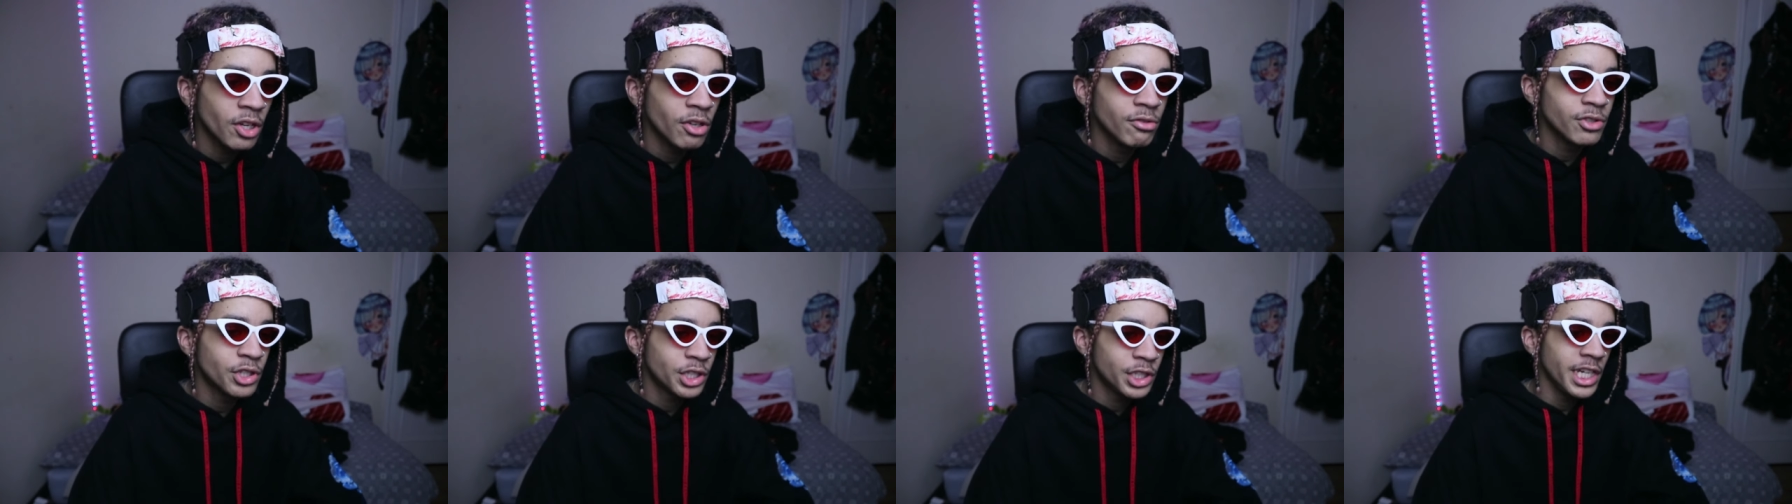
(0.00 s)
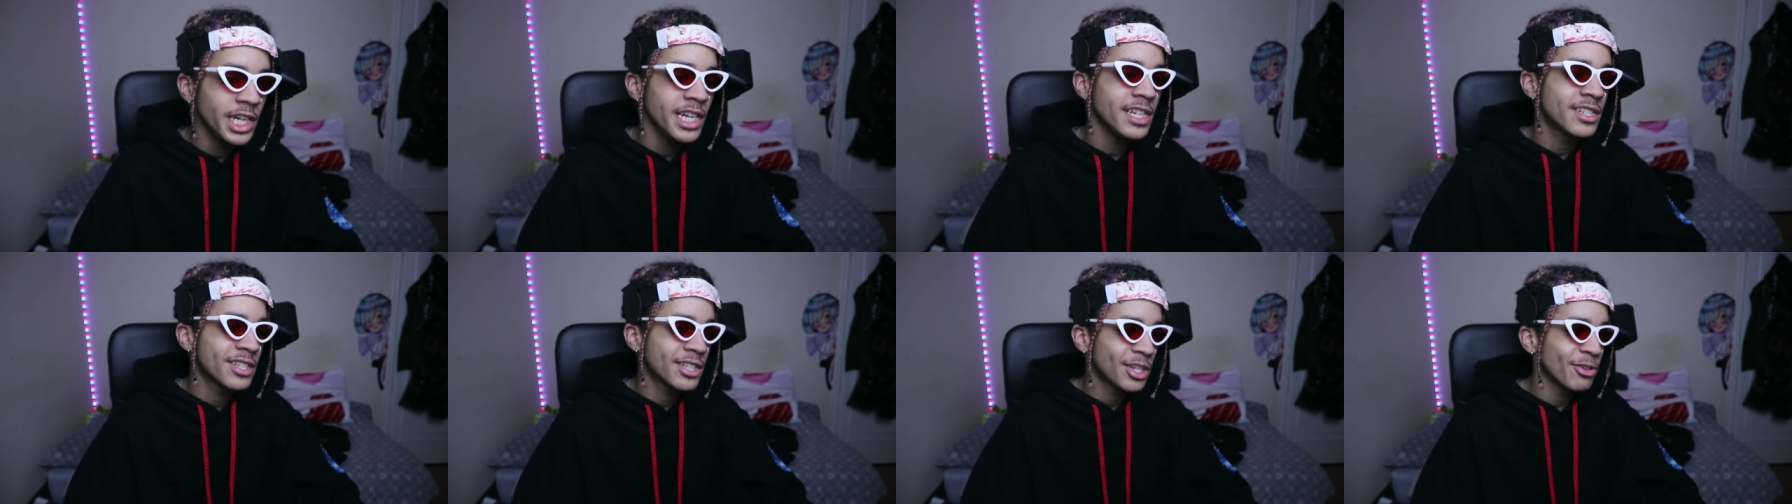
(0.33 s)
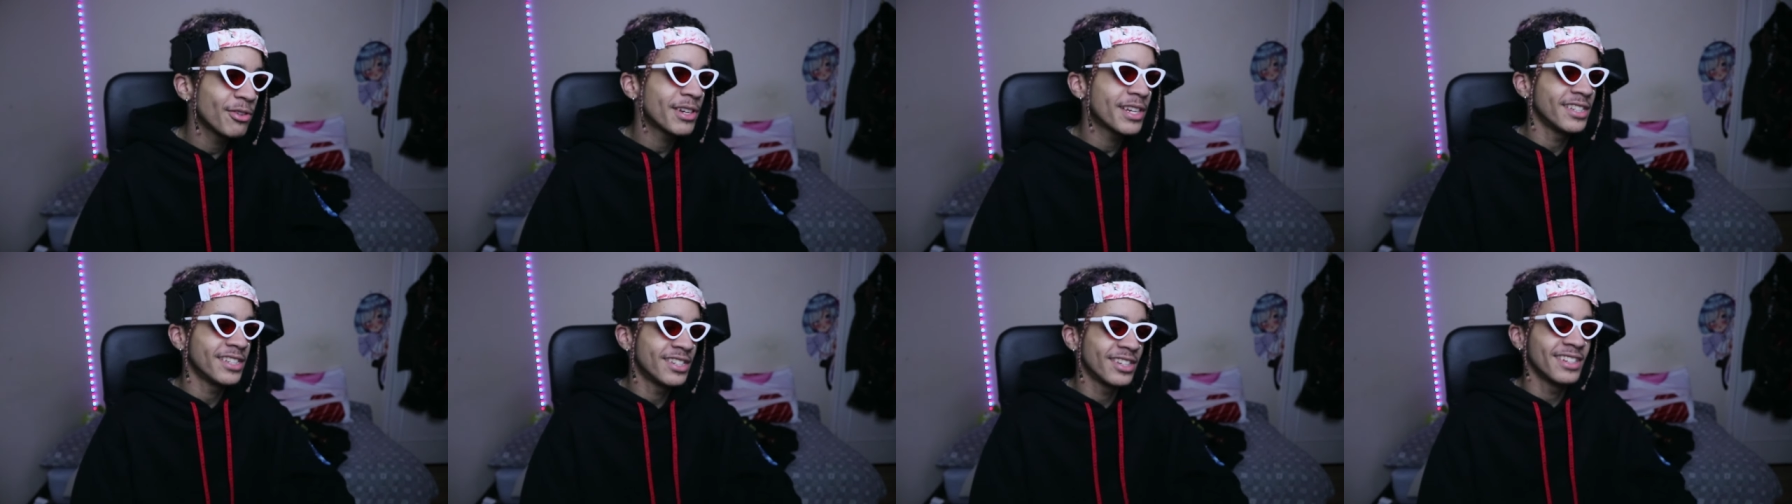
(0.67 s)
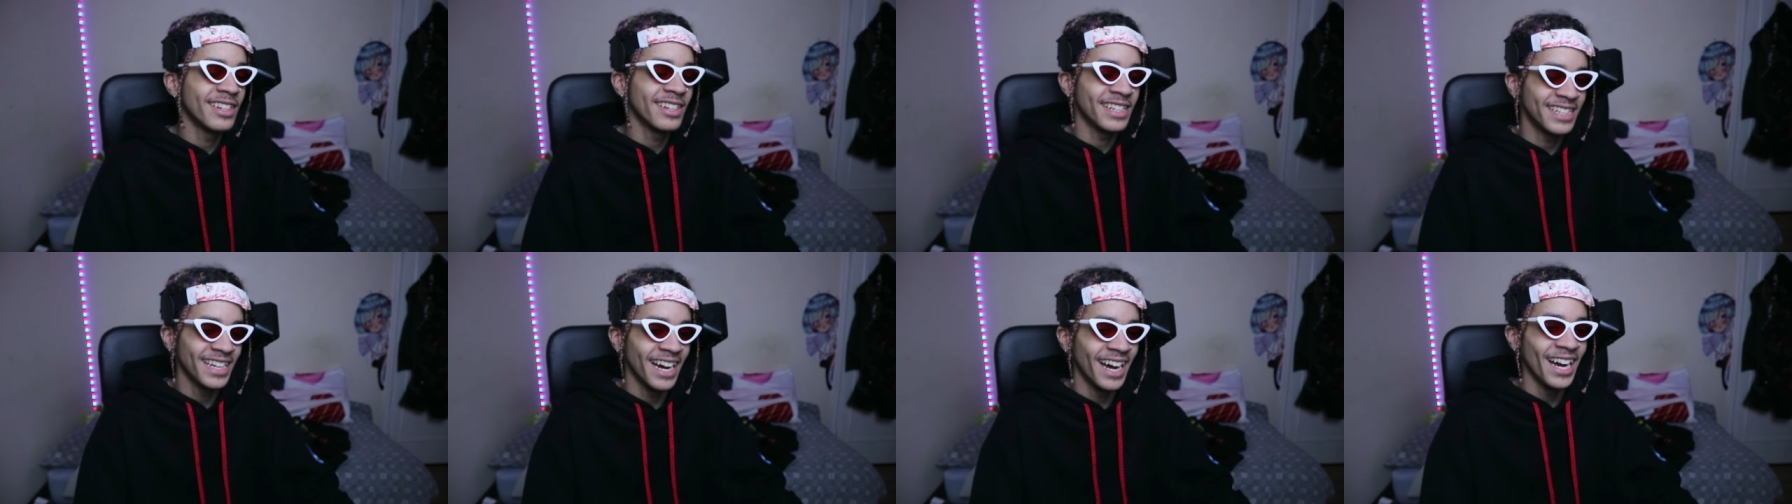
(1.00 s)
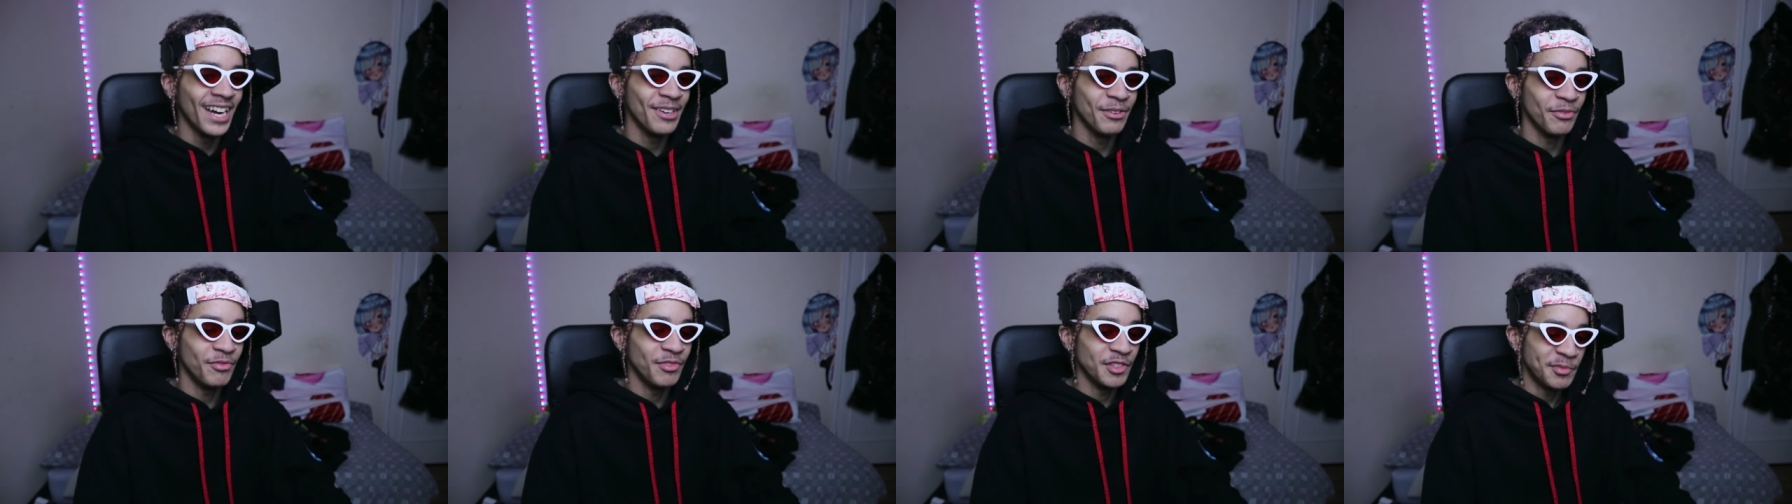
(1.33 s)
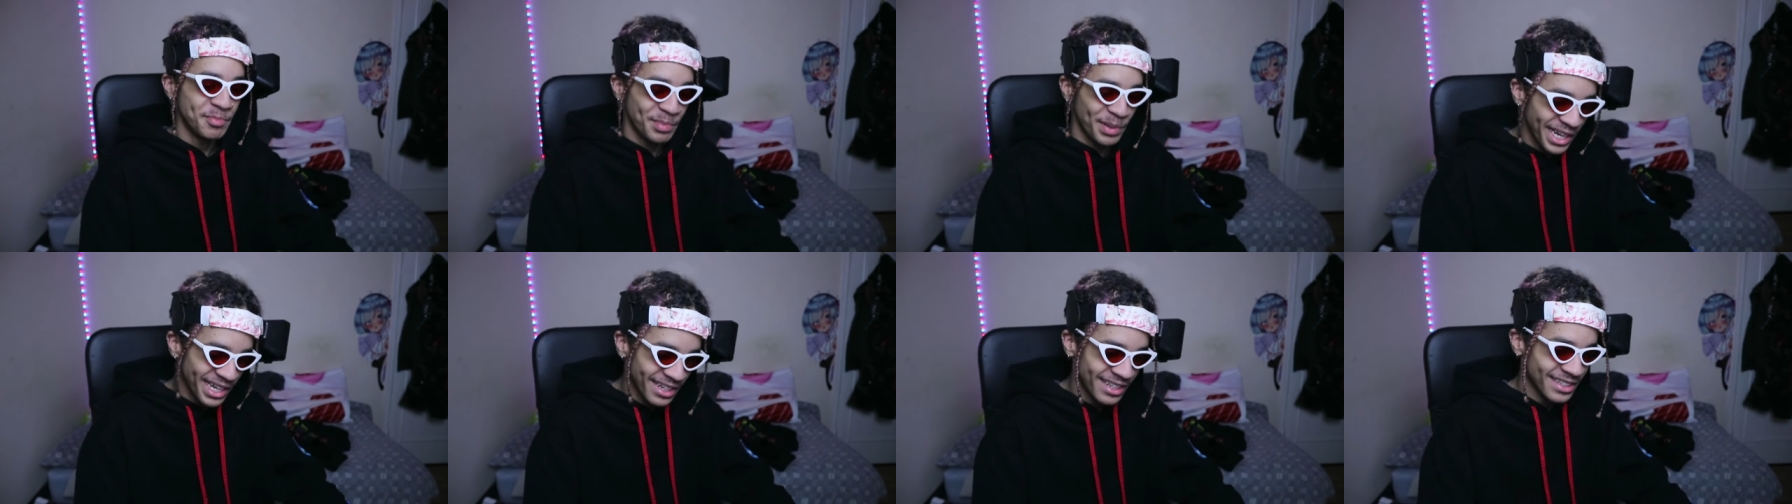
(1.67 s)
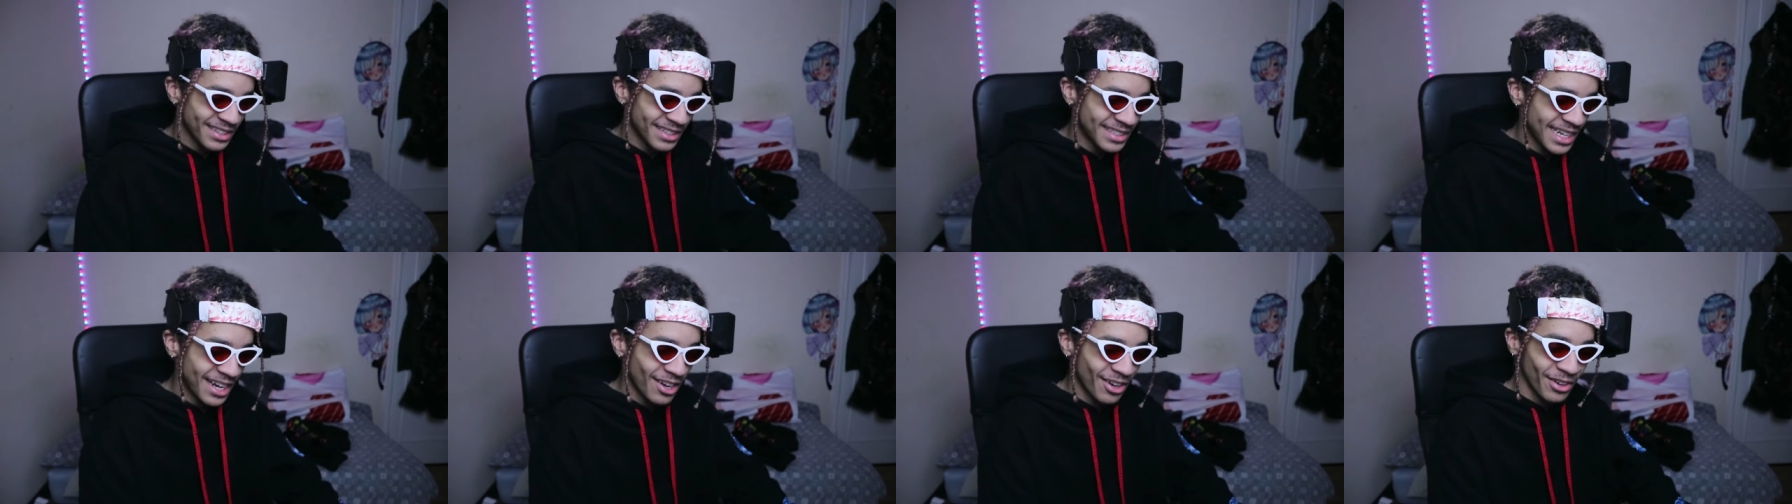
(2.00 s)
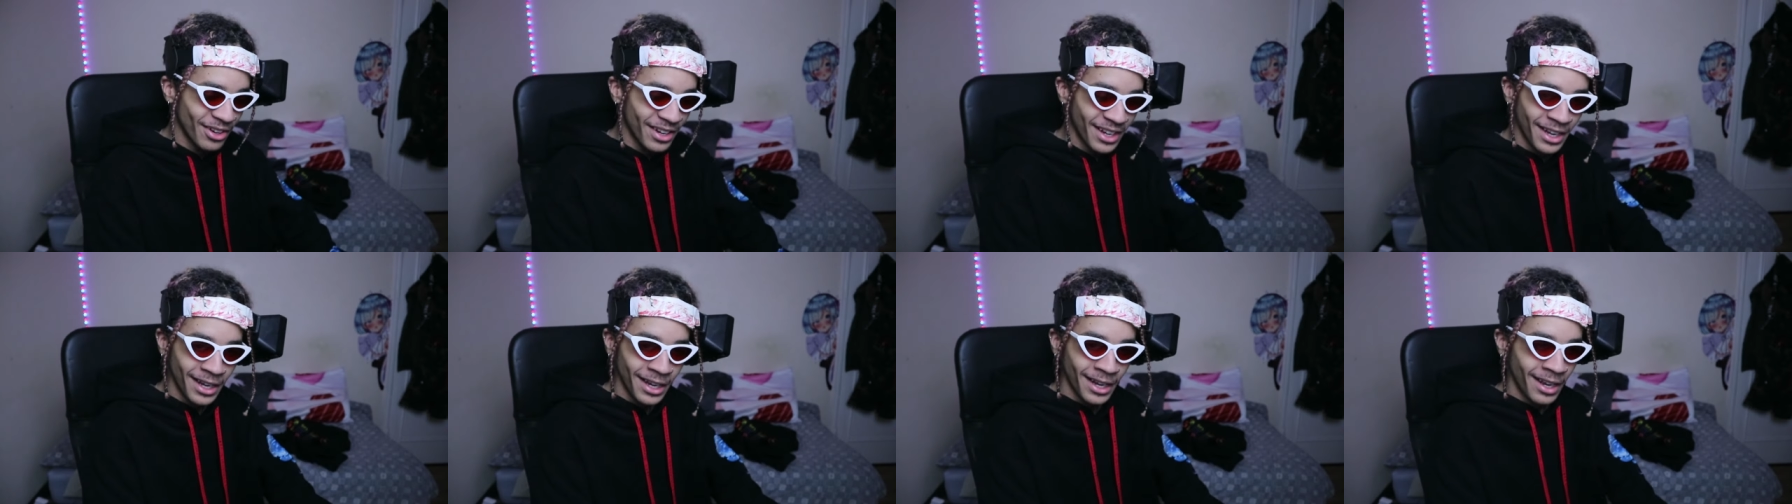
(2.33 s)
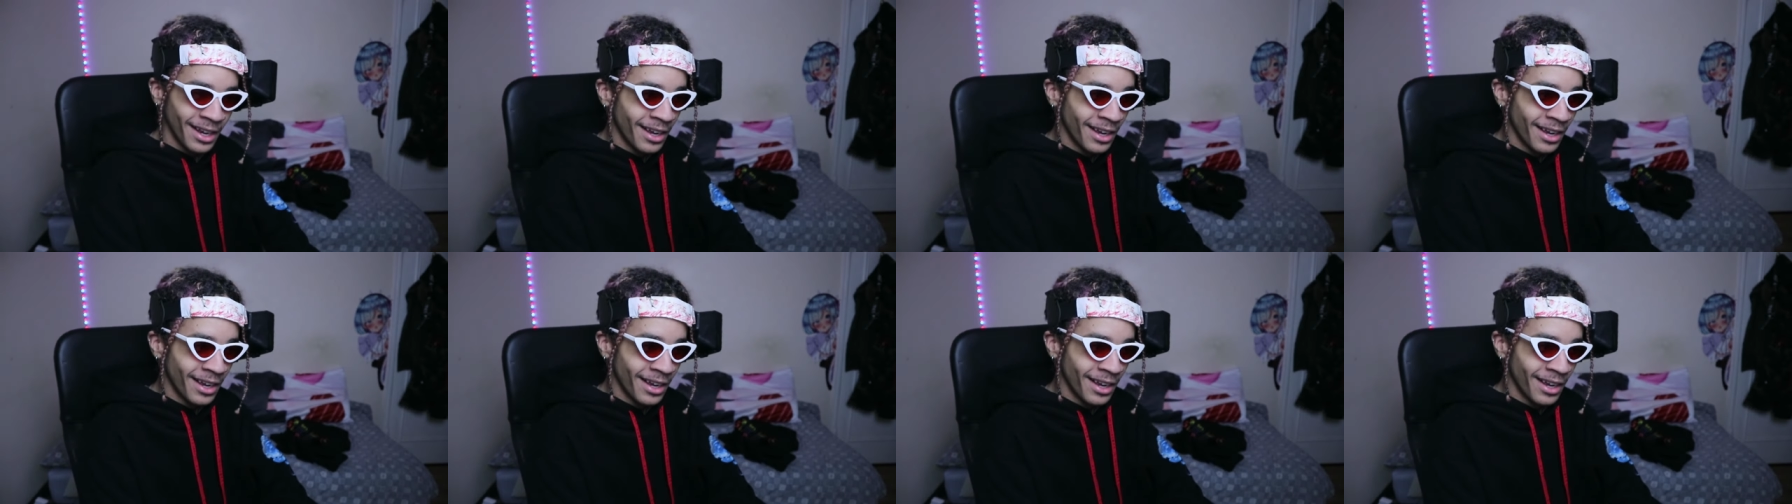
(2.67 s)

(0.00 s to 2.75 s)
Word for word: So she's talking to the guy with his penis out.